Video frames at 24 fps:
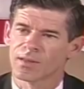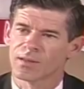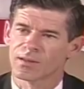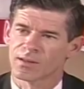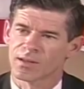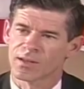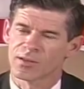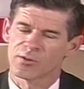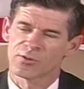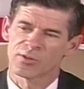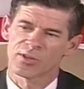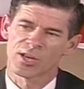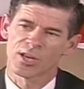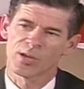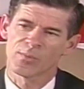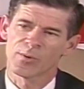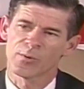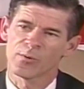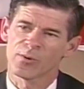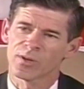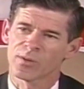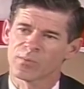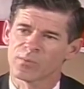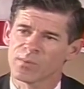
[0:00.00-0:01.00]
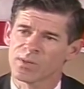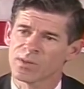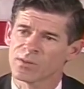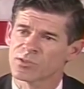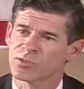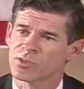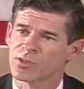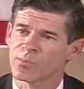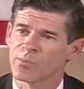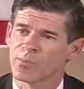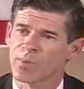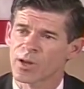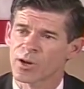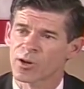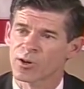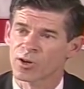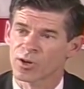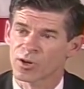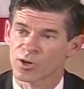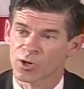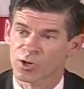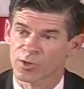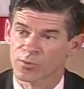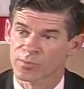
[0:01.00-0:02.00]
Can you tell me what it means to bear
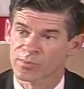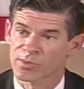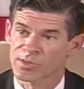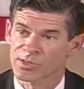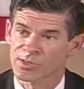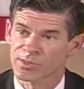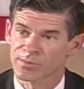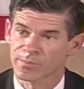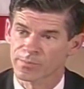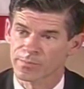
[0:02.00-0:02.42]
arms?